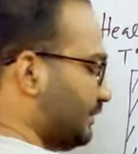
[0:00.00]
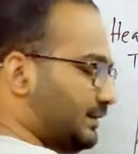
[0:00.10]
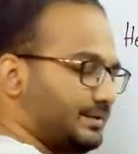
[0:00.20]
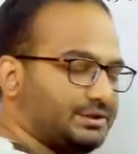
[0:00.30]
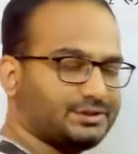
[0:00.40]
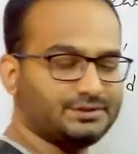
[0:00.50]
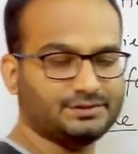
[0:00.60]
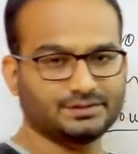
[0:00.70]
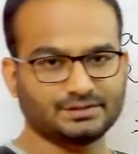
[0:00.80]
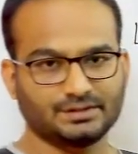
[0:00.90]

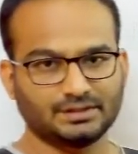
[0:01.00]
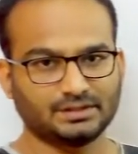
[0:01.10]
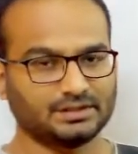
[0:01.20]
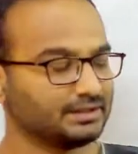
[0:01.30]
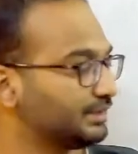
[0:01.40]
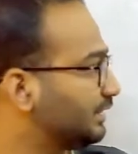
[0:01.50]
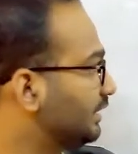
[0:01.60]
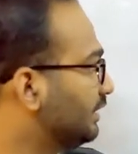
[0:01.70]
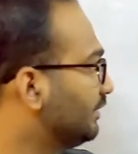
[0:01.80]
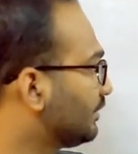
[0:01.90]
observations,
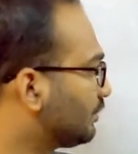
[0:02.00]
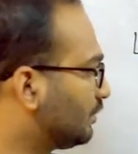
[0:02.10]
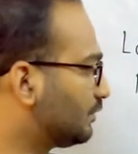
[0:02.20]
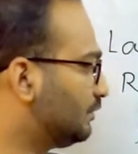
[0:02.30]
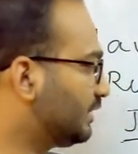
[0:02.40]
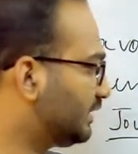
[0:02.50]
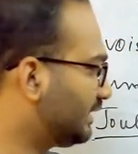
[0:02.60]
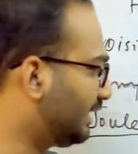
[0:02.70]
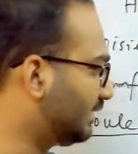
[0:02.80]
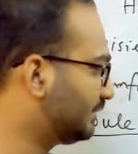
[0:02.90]
he concluded
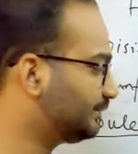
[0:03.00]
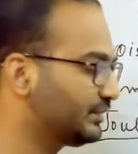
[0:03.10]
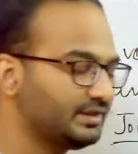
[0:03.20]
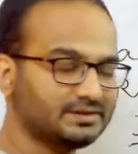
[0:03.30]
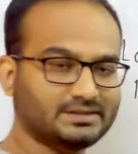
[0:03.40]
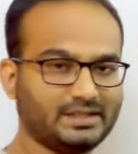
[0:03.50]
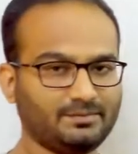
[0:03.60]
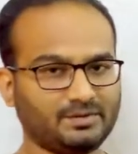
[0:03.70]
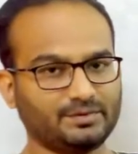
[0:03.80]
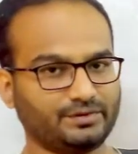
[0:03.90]
that
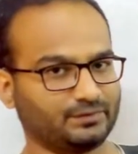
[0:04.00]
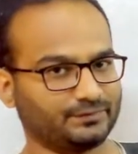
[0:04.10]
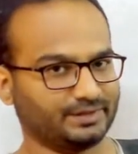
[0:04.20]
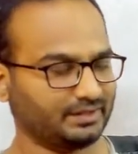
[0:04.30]
same amount of